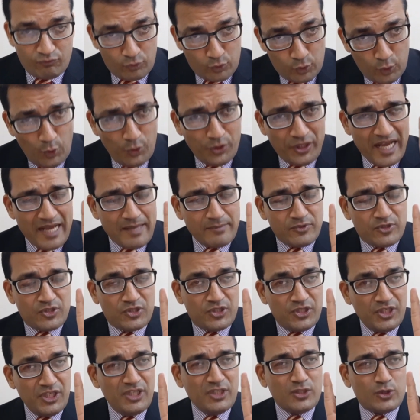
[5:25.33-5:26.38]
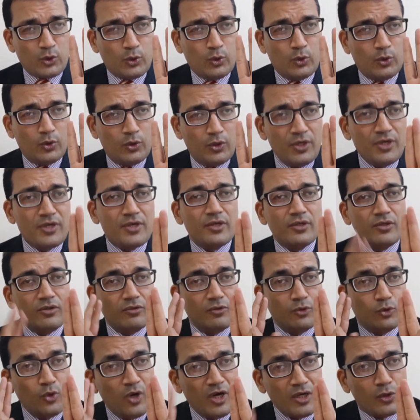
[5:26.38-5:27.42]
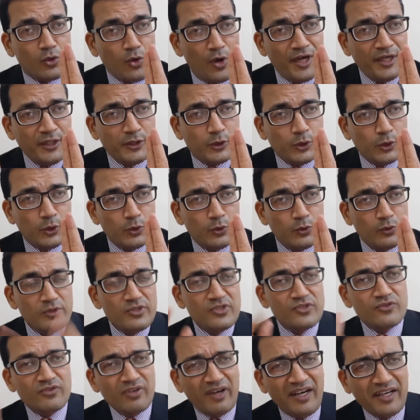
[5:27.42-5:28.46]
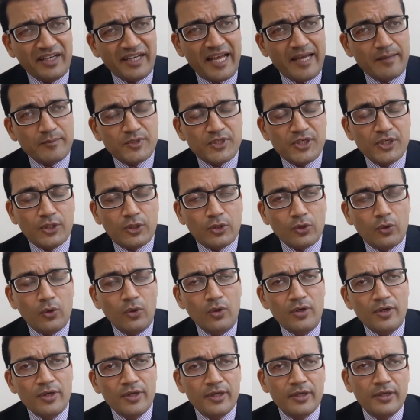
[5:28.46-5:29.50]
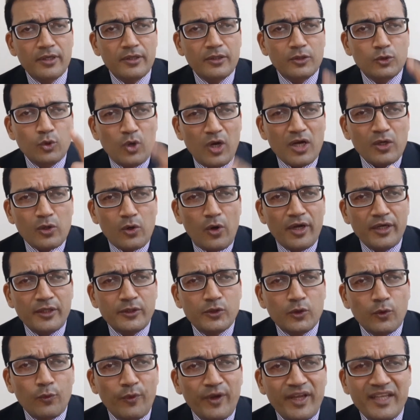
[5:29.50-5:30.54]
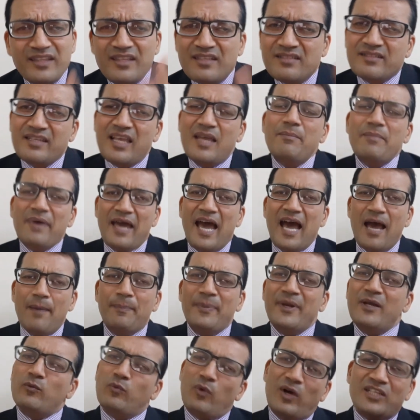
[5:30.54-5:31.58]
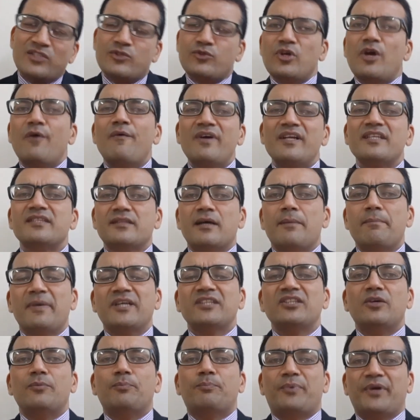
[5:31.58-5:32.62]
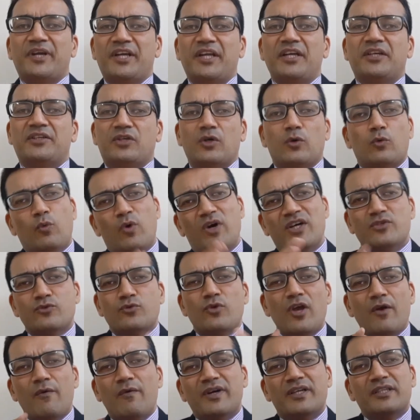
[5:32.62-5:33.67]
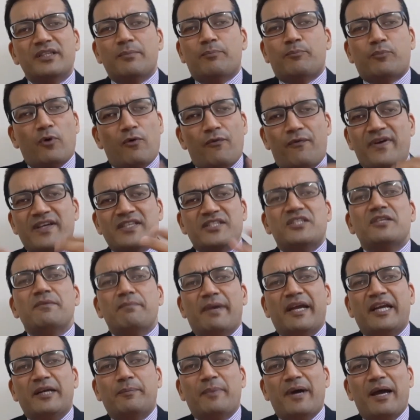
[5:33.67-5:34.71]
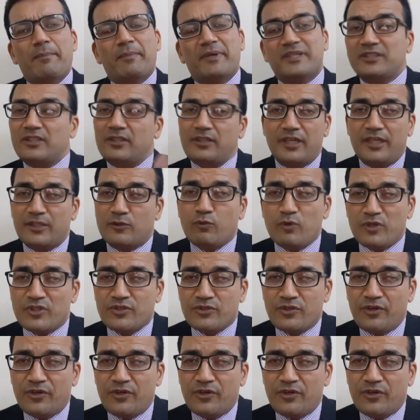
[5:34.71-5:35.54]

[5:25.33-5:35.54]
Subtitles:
two times she told, you are going to lose, third time she told, you are going to win. The same happened whatsoever the mother predicted, whatsoever the prophecy made by mother, it was